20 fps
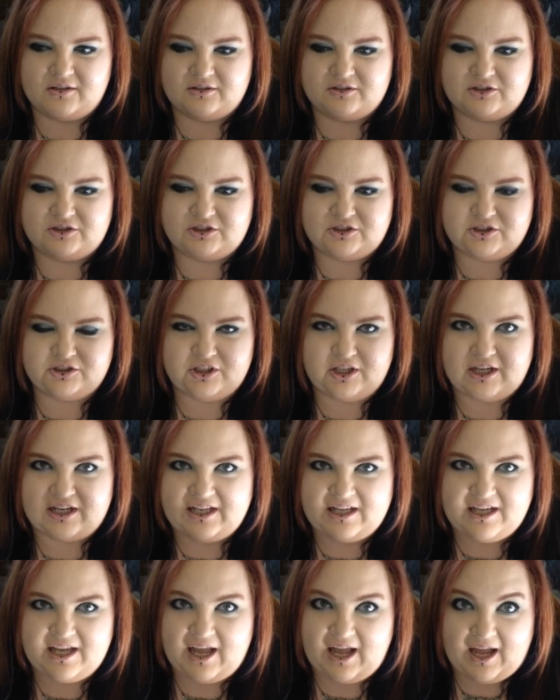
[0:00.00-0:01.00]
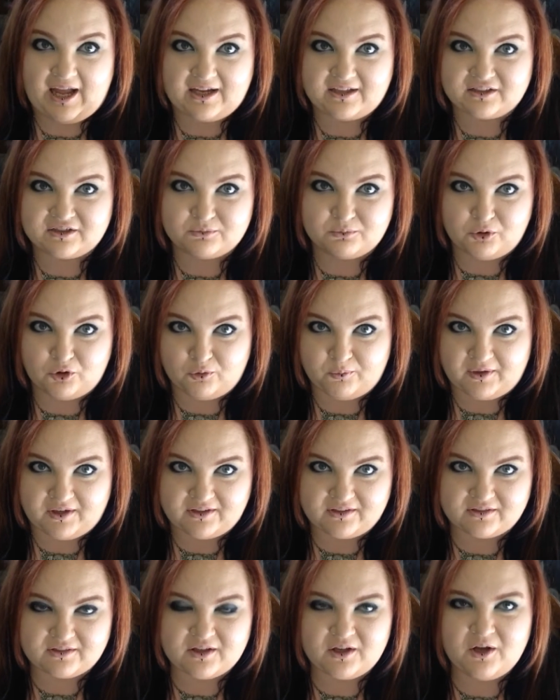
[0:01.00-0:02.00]
shitty ass
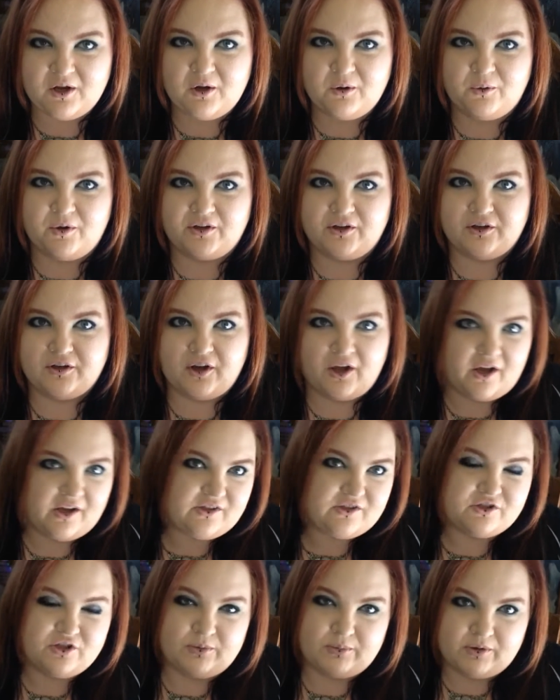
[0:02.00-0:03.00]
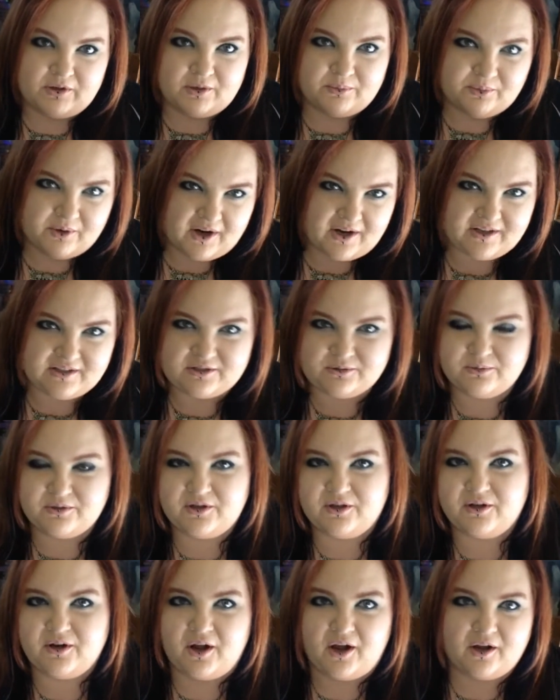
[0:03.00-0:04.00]
moment, when you're not super depressed, when
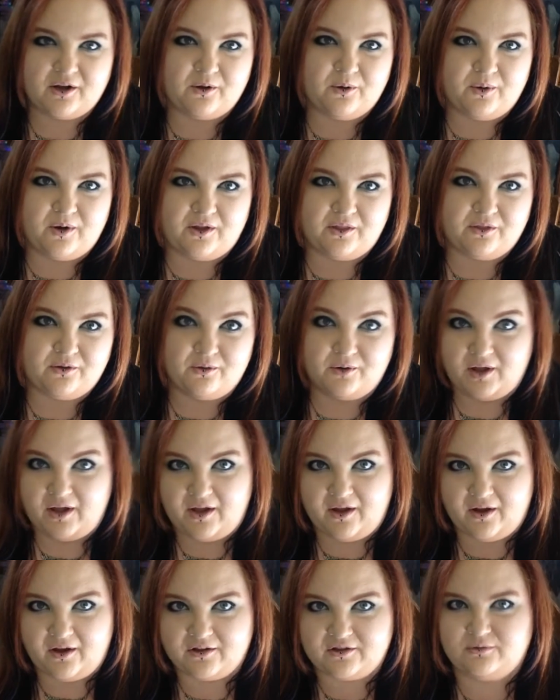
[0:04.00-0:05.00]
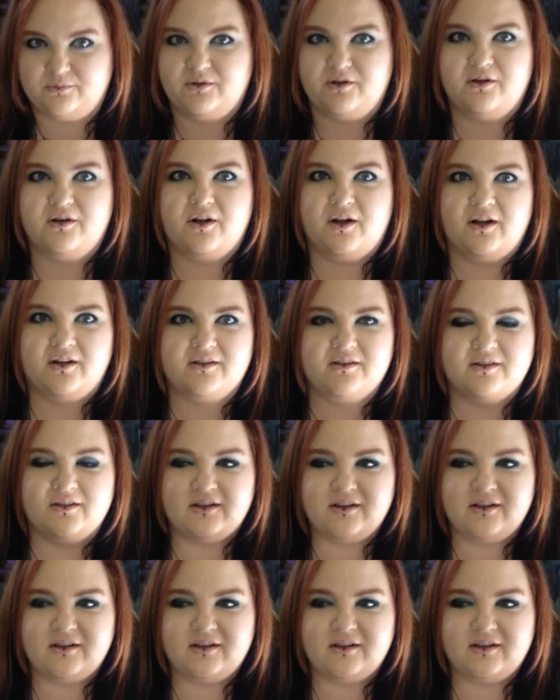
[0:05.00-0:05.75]
you're not going through chaos, when you're not...